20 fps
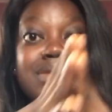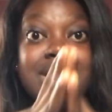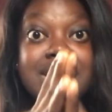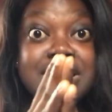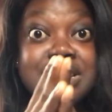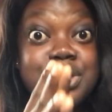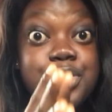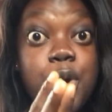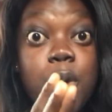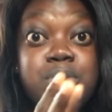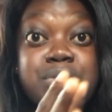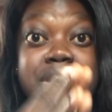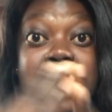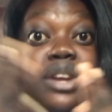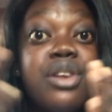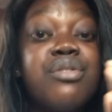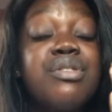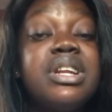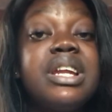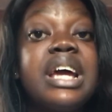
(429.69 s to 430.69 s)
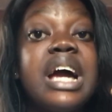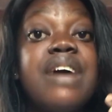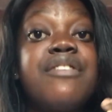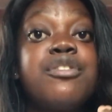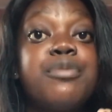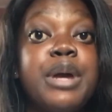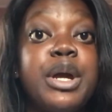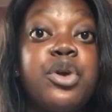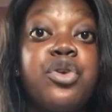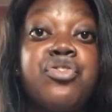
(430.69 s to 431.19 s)
This helps. I don't really have
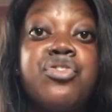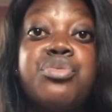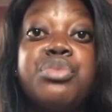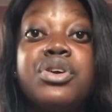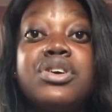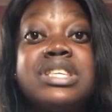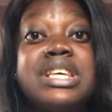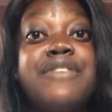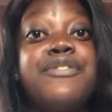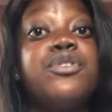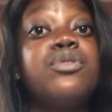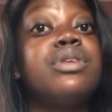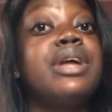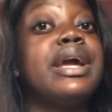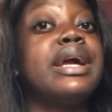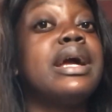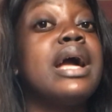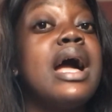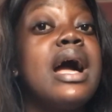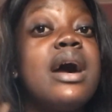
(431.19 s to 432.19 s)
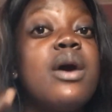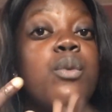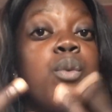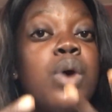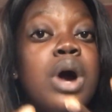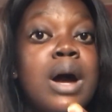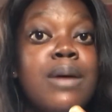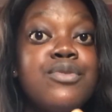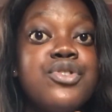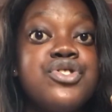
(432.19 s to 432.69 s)
a microphone because I feel like
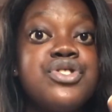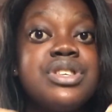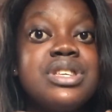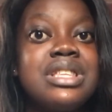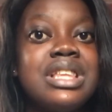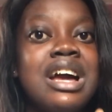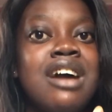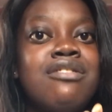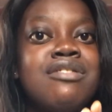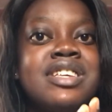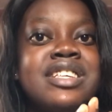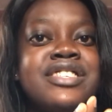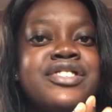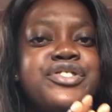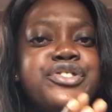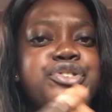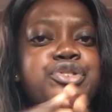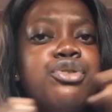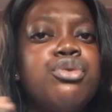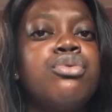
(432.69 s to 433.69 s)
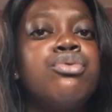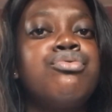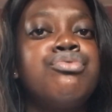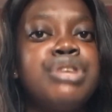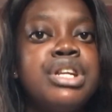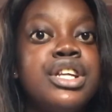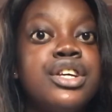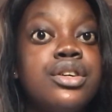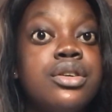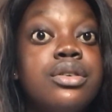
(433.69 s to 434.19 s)
what I'm using now is still
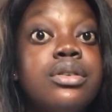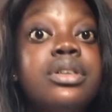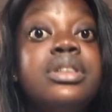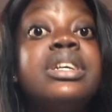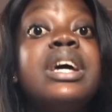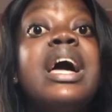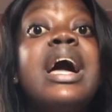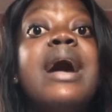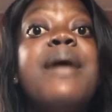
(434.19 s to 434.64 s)
really good,